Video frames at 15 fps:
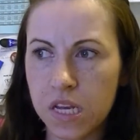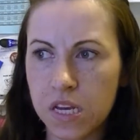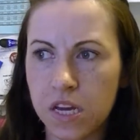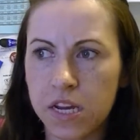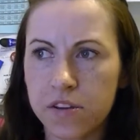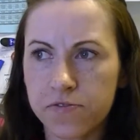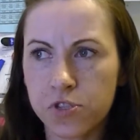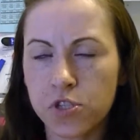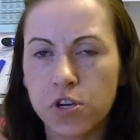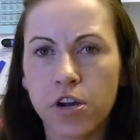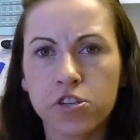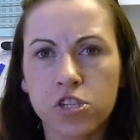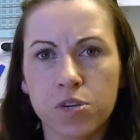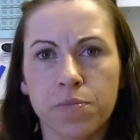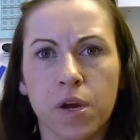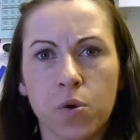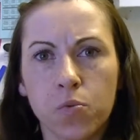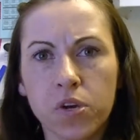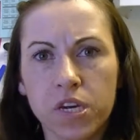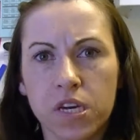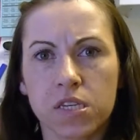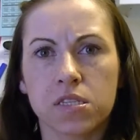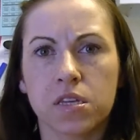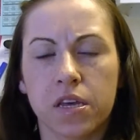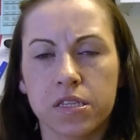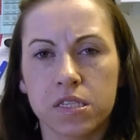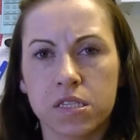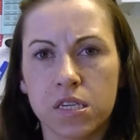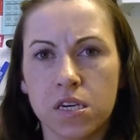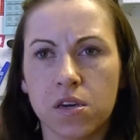kind of structure my week
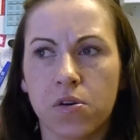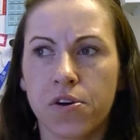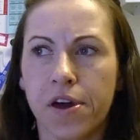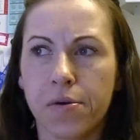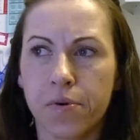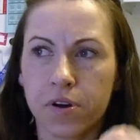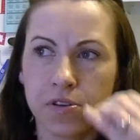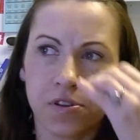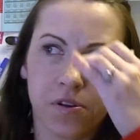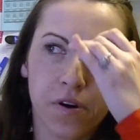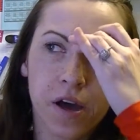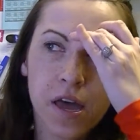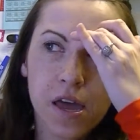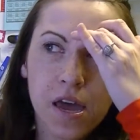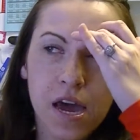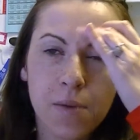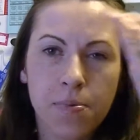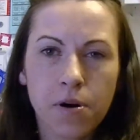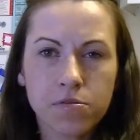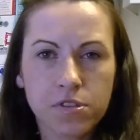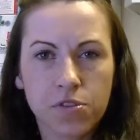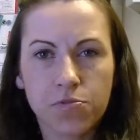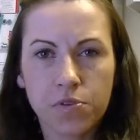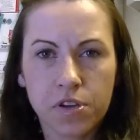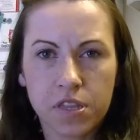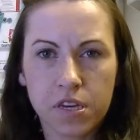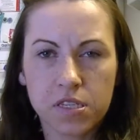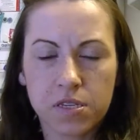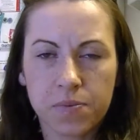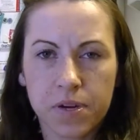and see, okay, well, I posted 3
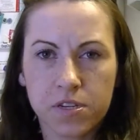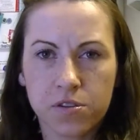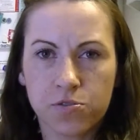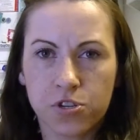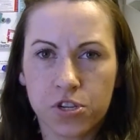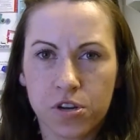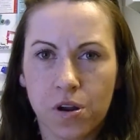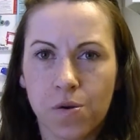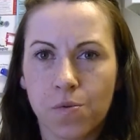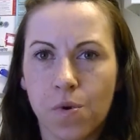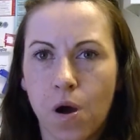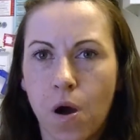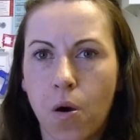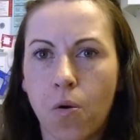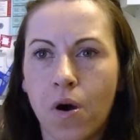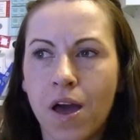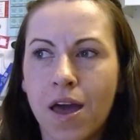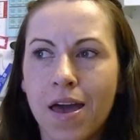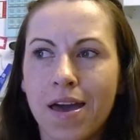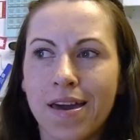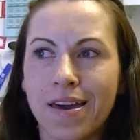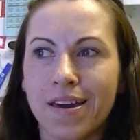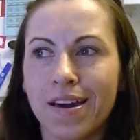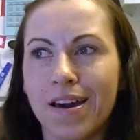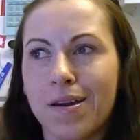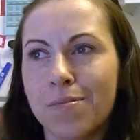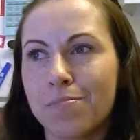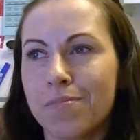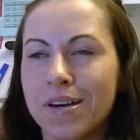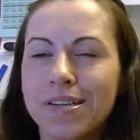things about nutrition in a row.
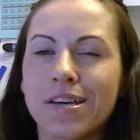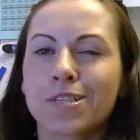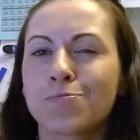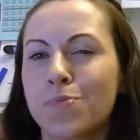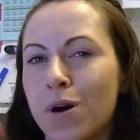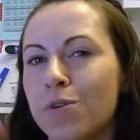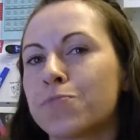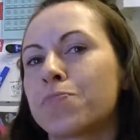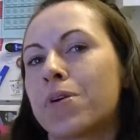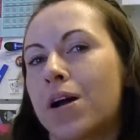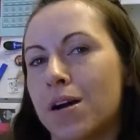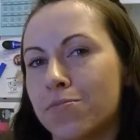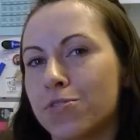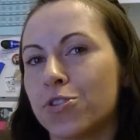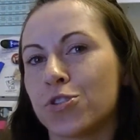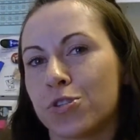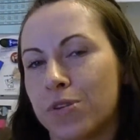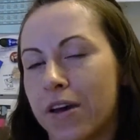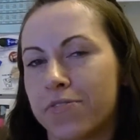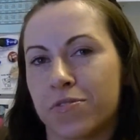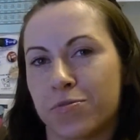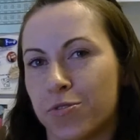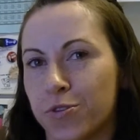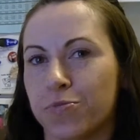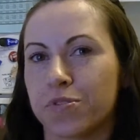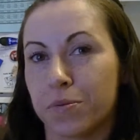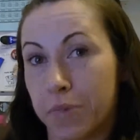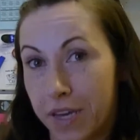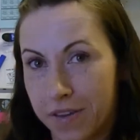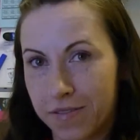My next post probably should have something to do with
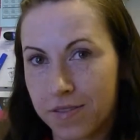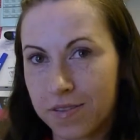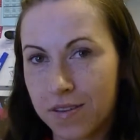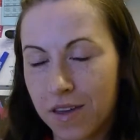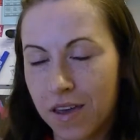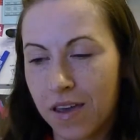something else.